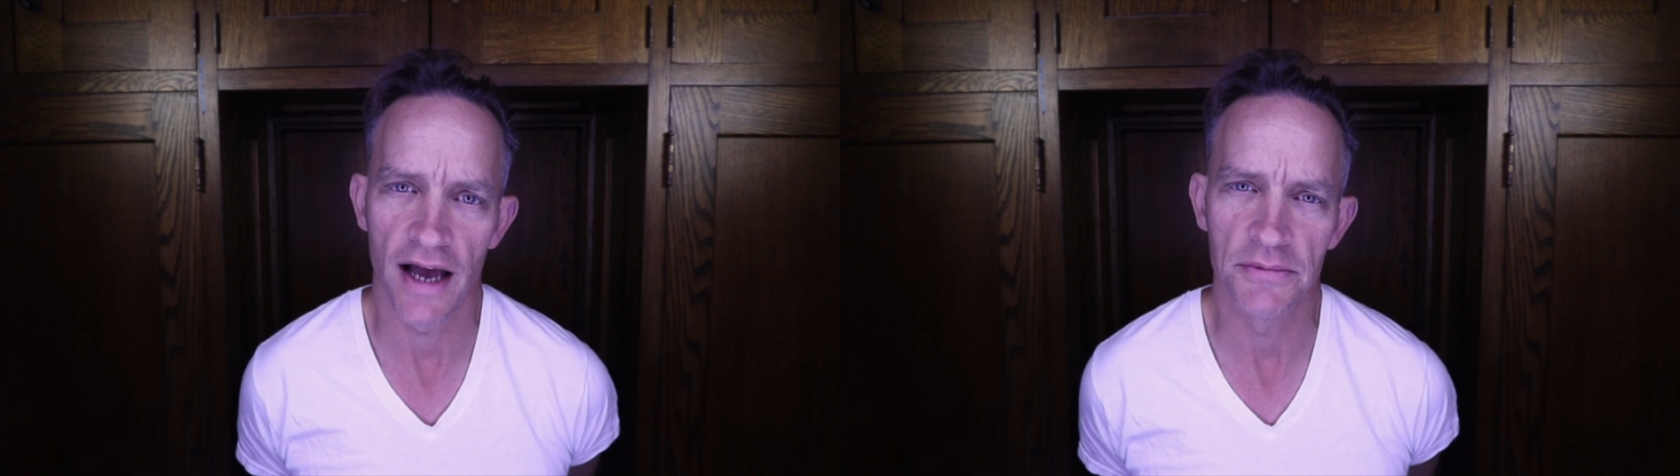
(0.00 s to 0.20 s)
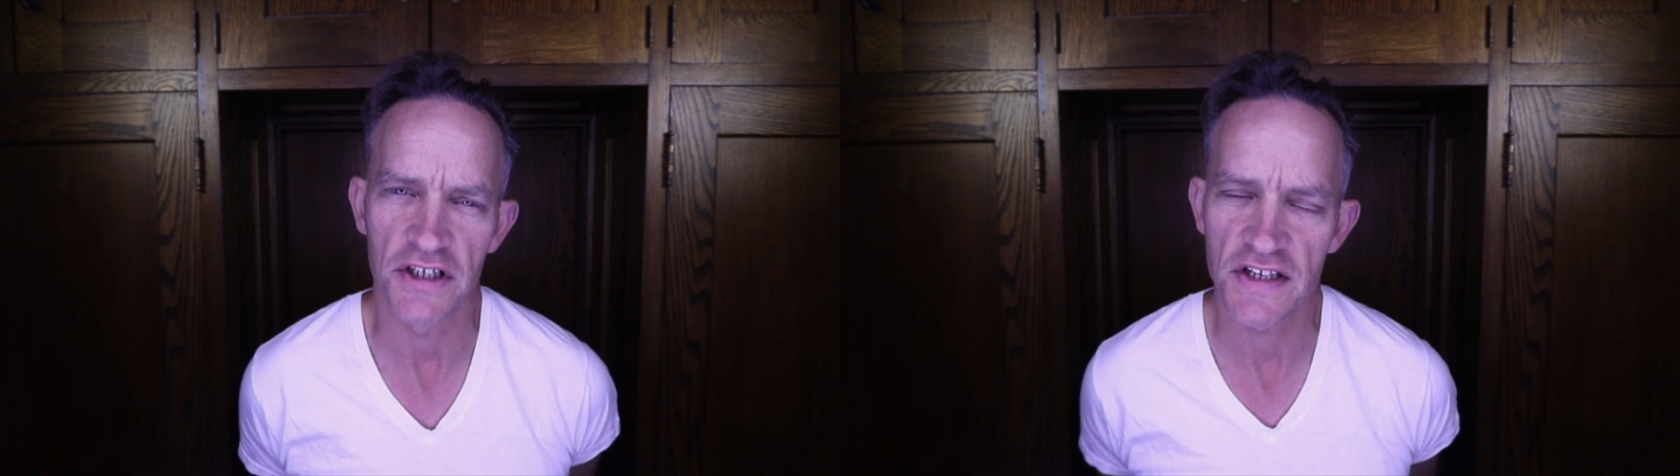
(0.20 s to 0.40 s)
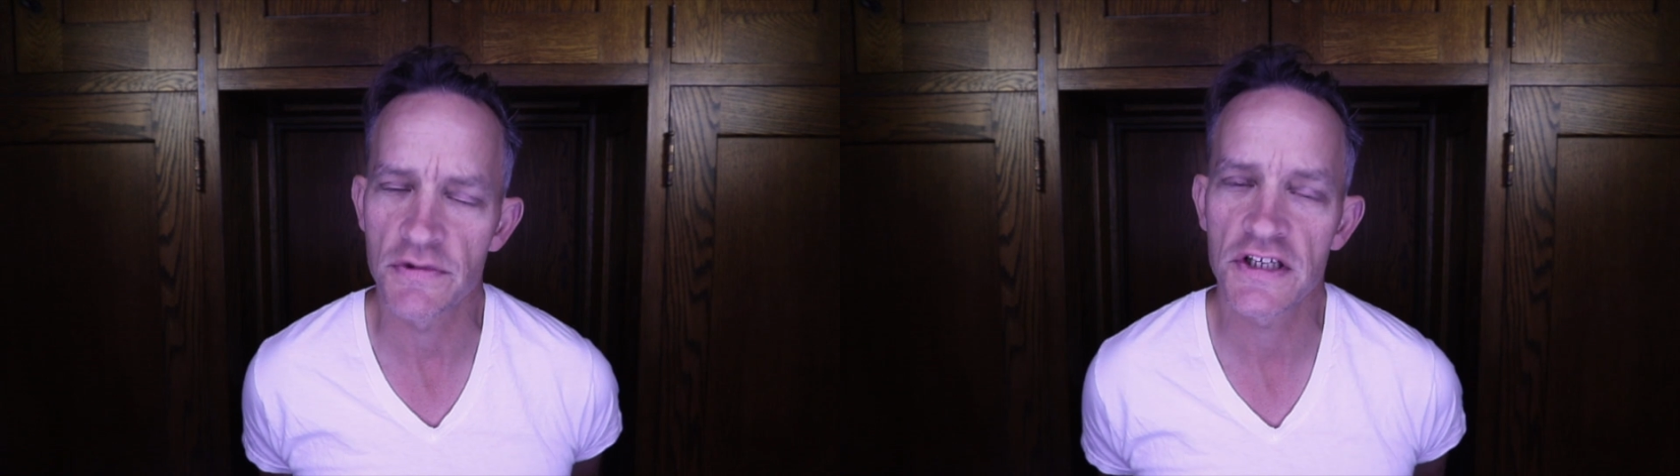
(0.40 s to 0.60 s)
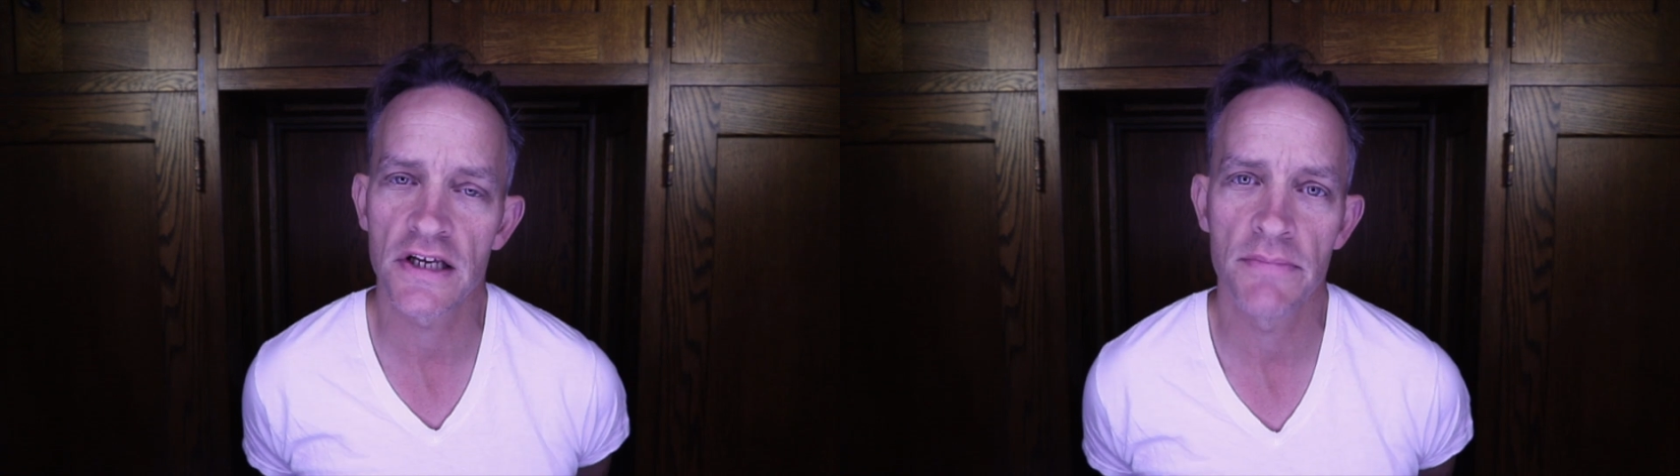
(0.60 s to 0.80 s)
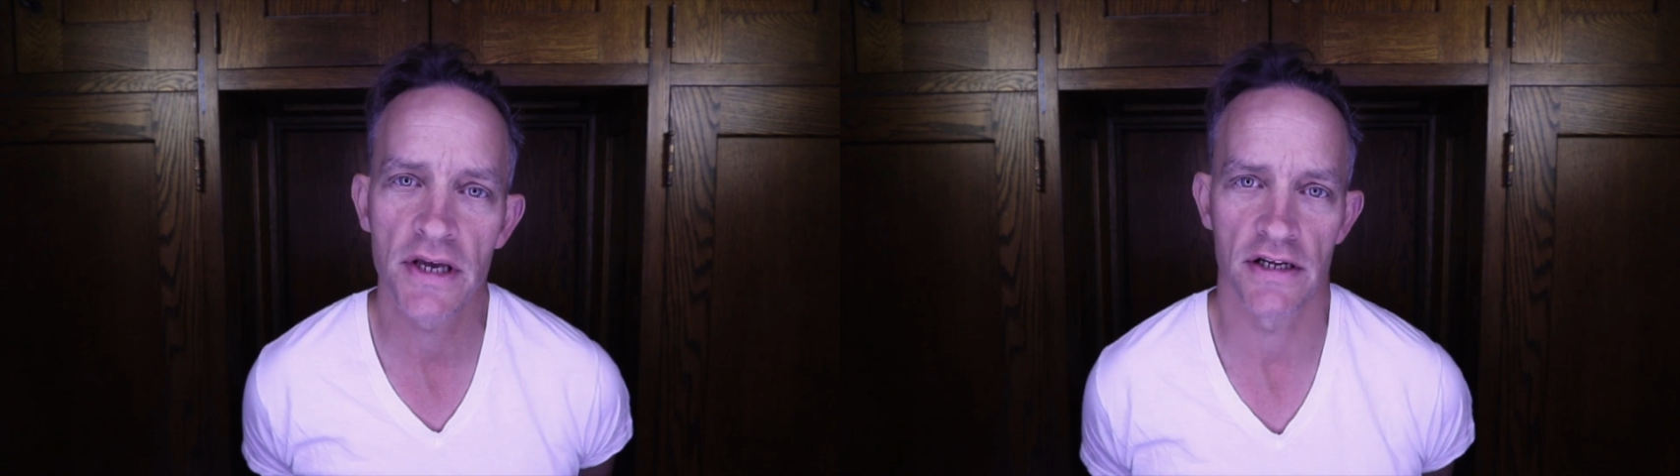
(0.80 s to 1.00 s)
objects, I was
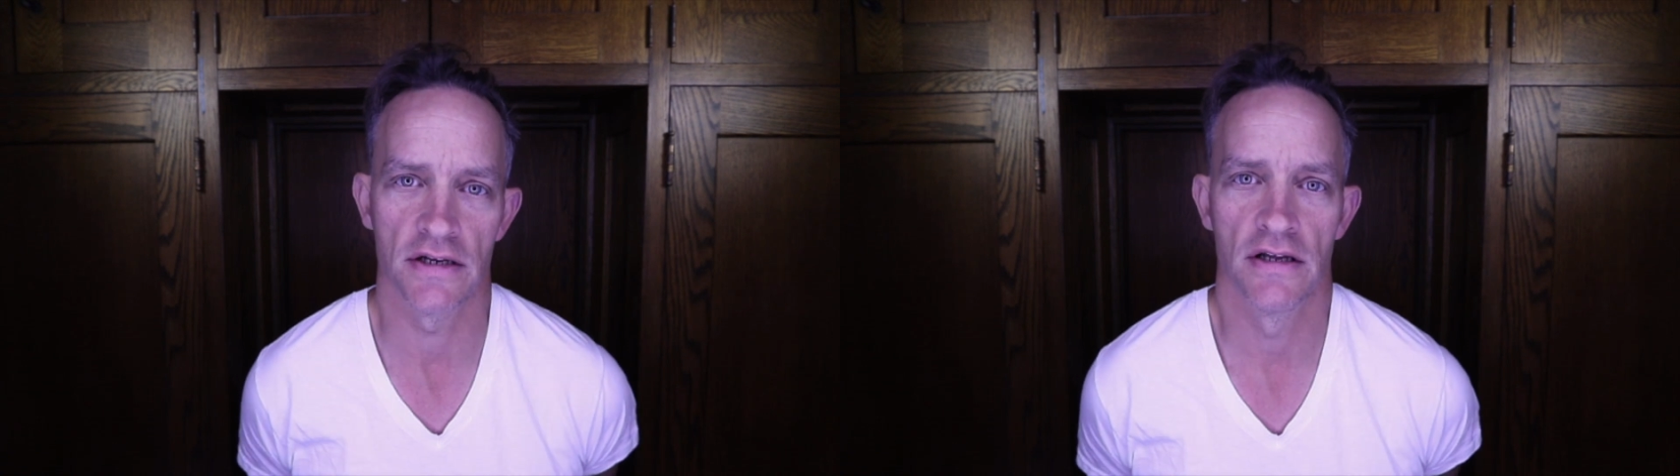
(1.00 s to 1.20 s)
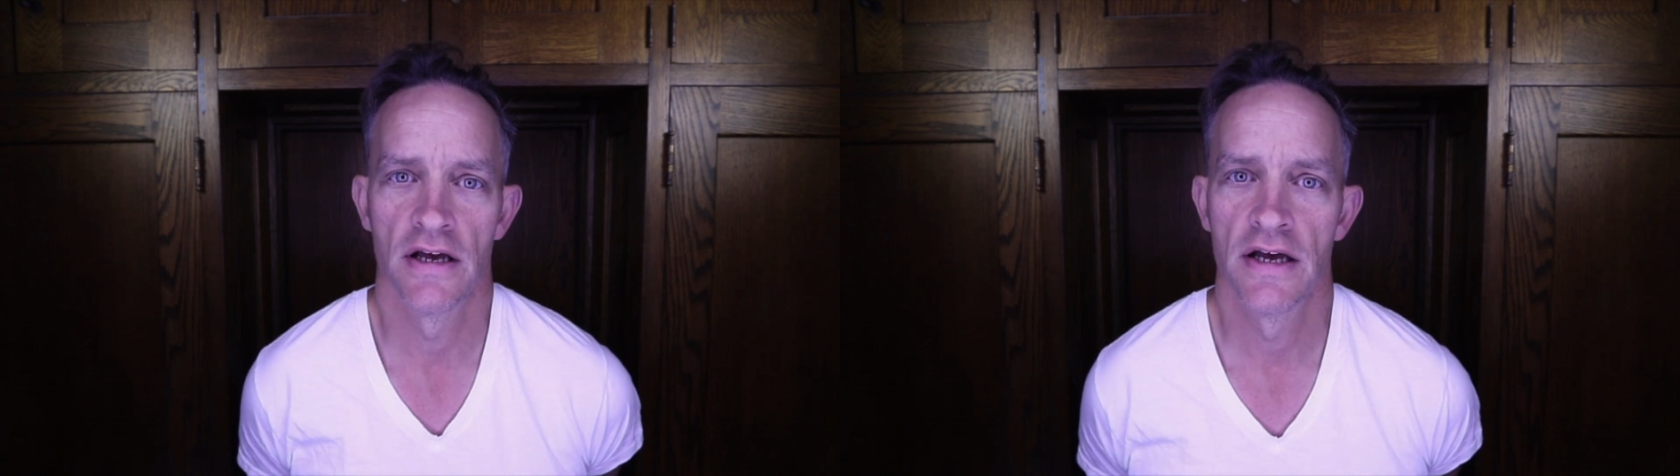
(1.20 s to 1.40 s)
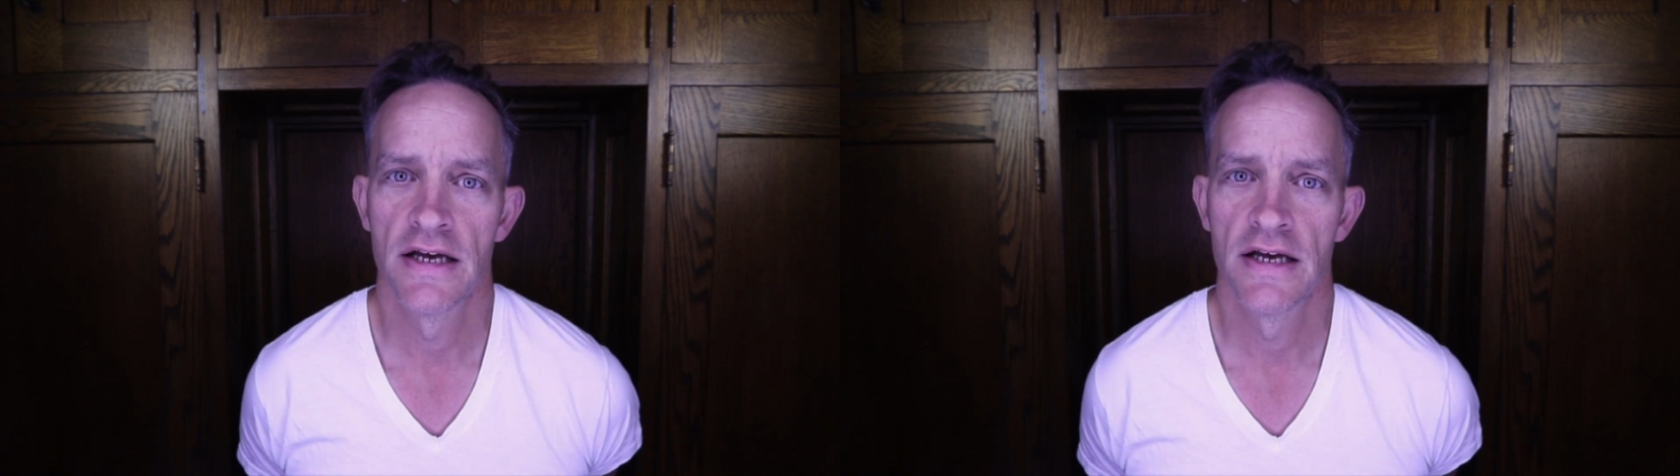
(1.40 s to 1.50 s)
committed